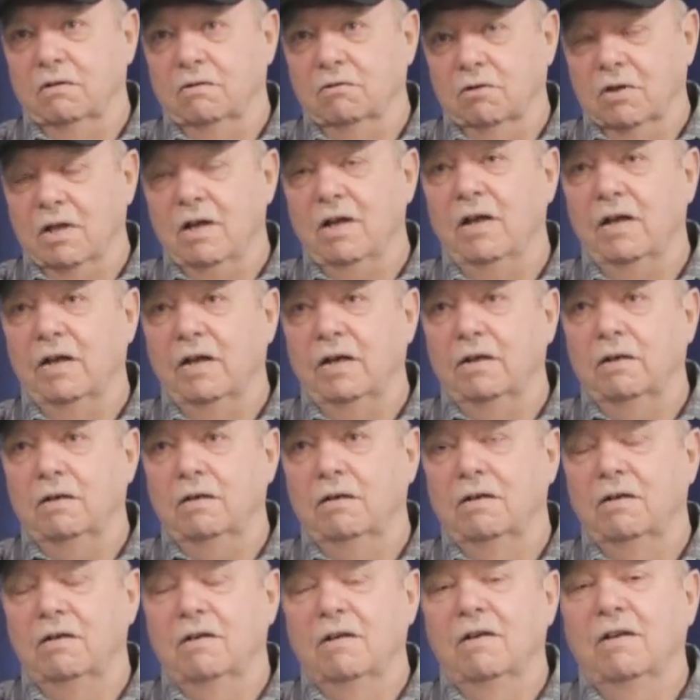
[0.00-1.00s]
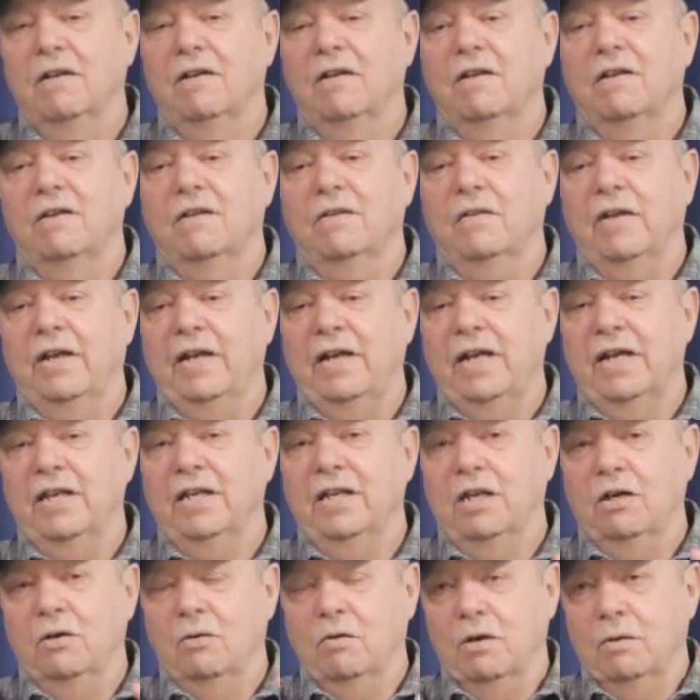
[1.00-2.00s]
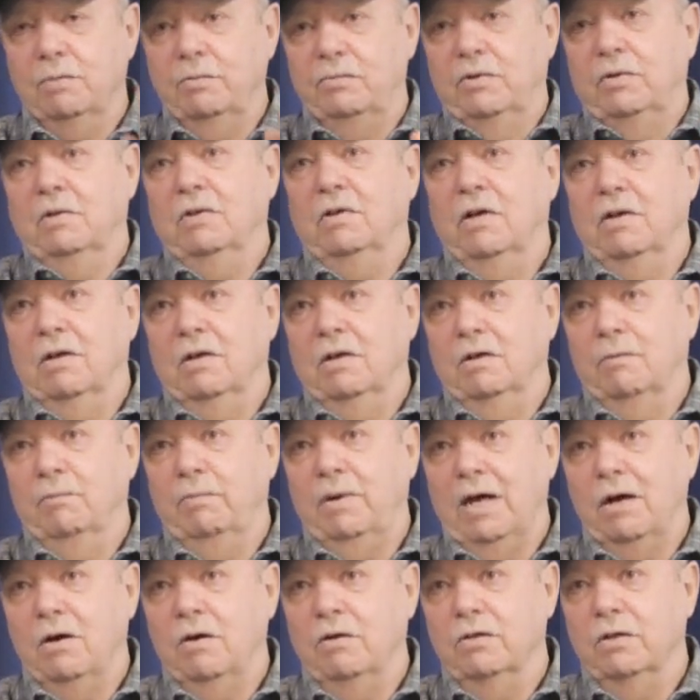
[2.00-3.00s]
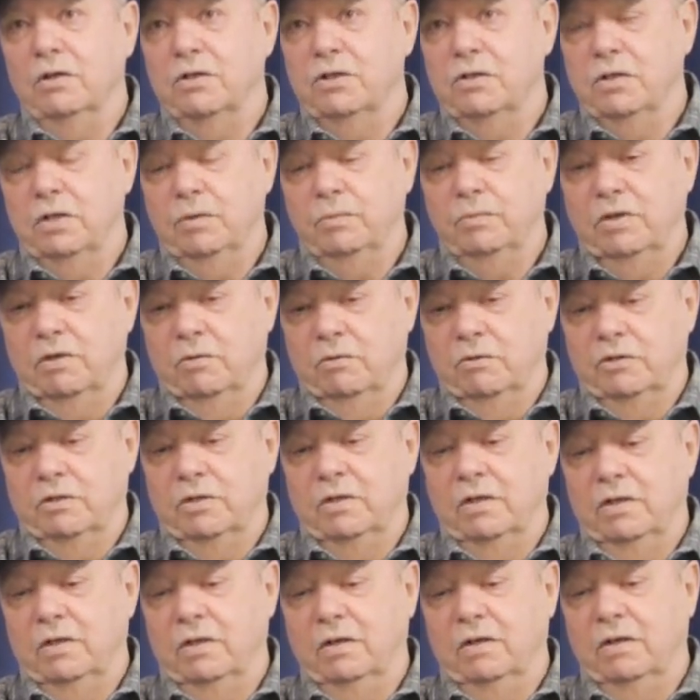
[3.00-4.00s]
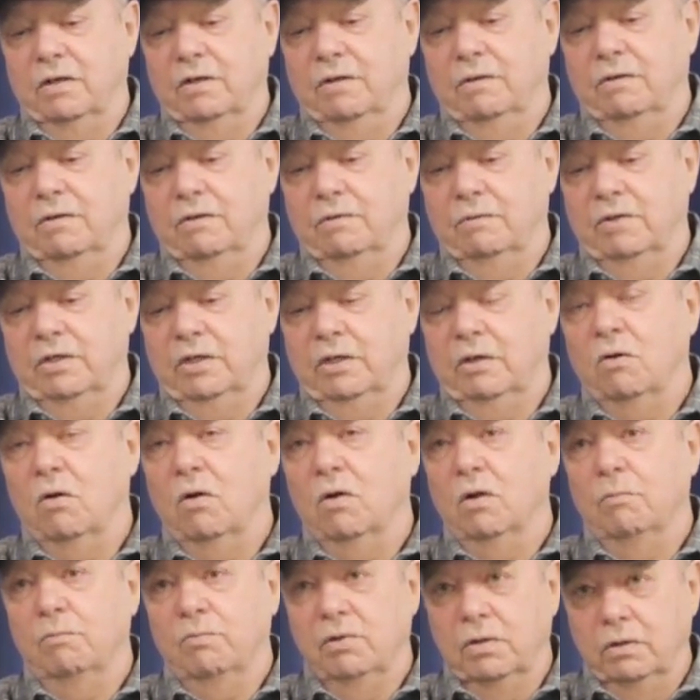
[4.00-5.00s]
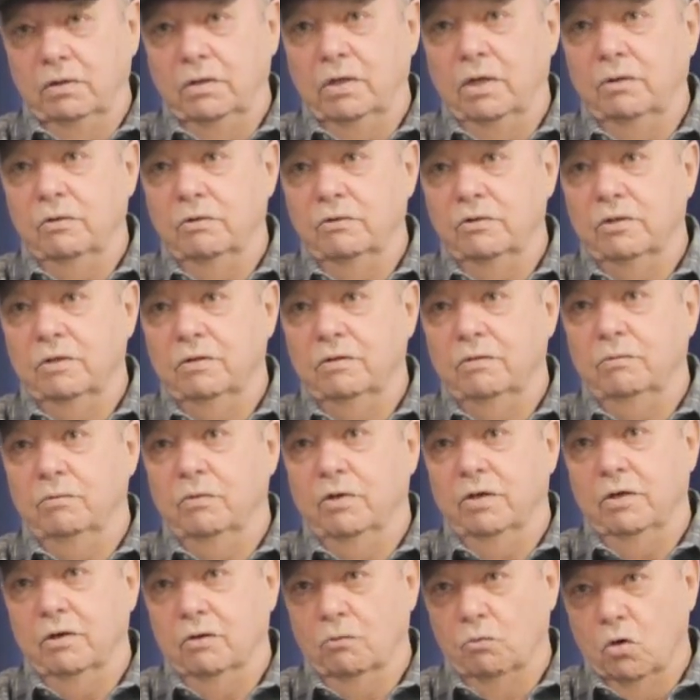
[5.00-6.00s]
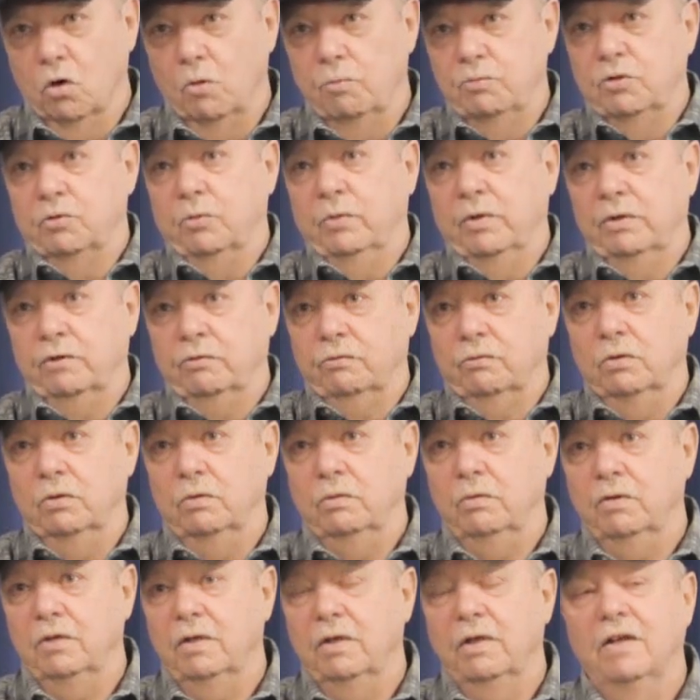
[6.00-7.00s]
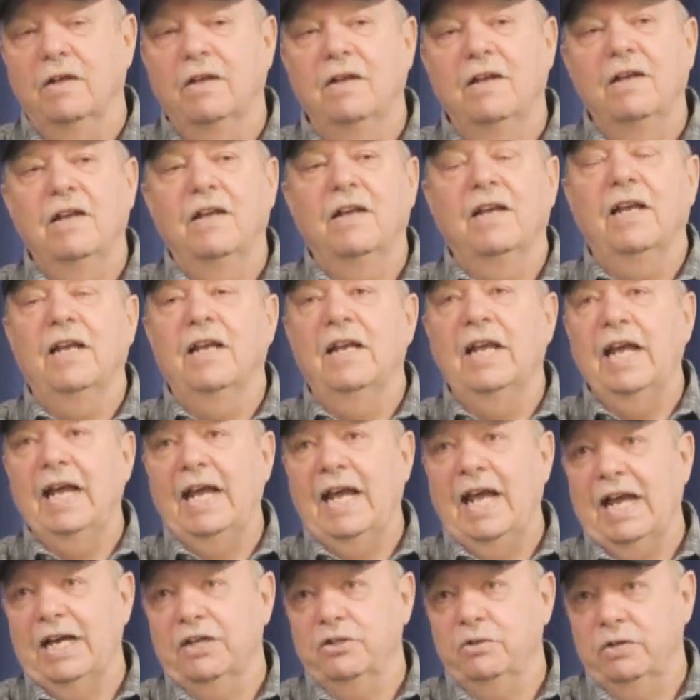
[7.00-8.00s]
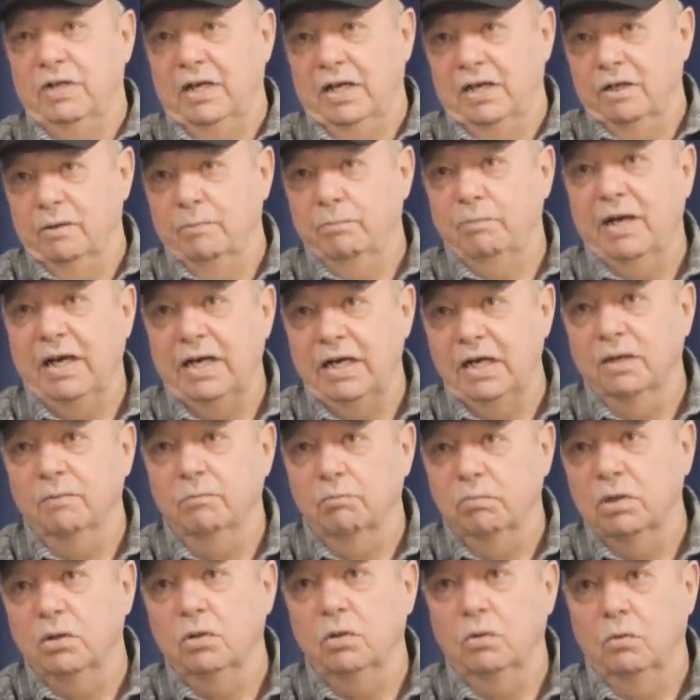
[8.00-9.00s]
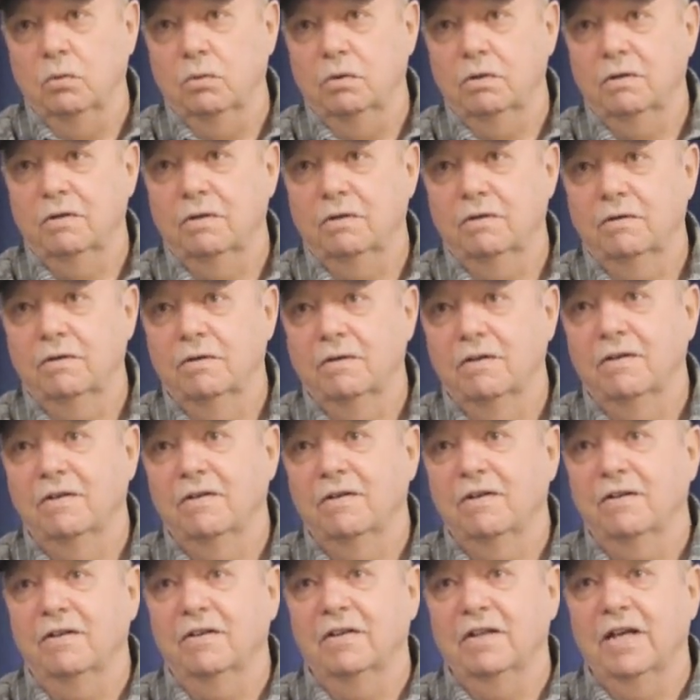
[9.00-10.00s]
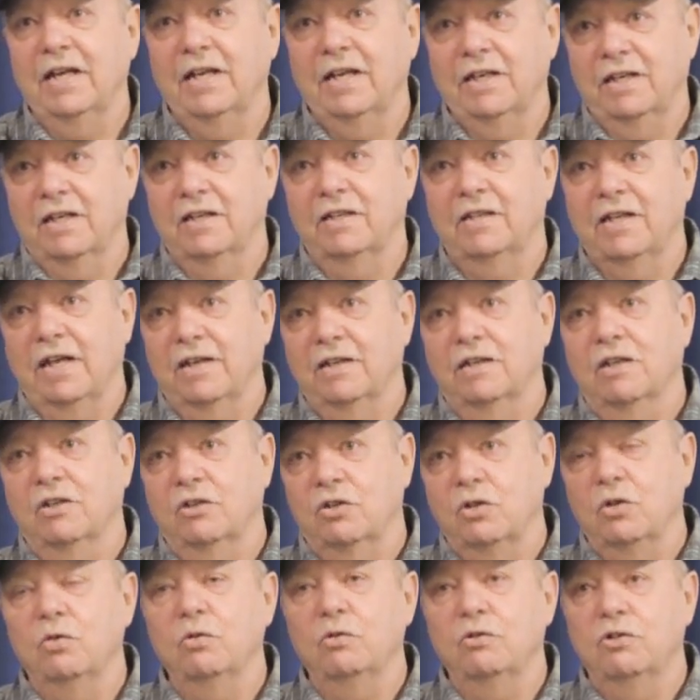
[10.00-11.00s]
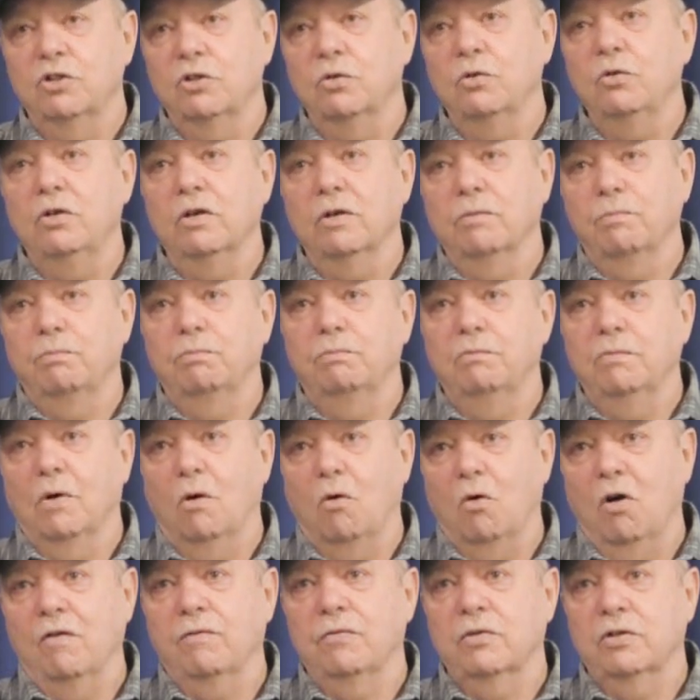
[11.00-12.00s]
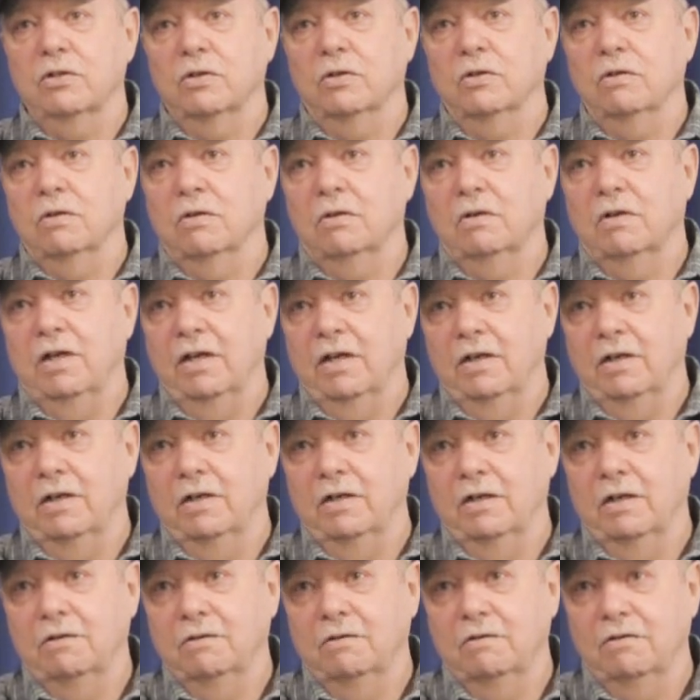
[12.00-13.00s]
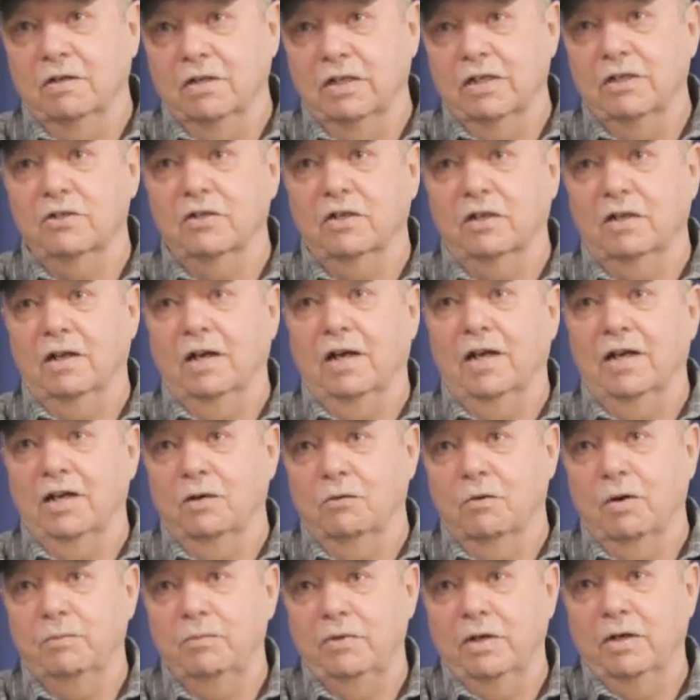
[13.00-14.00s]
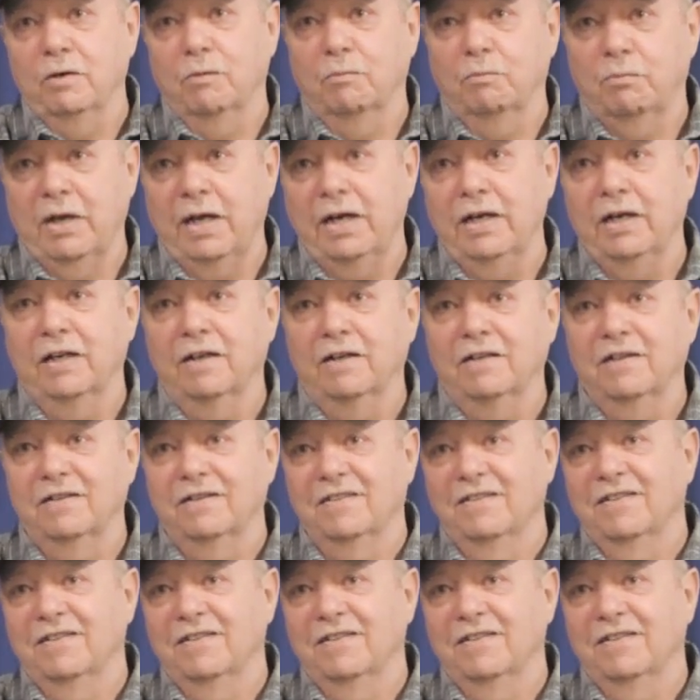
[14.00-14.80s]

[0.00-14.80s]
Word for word: line, they had to go up on the bow of the ship. There was what they call a bullnose, where your ropes went through, and they actually had to paint it blue. And they had to take the two junior officer and the enlisted guy to go up there and paint it.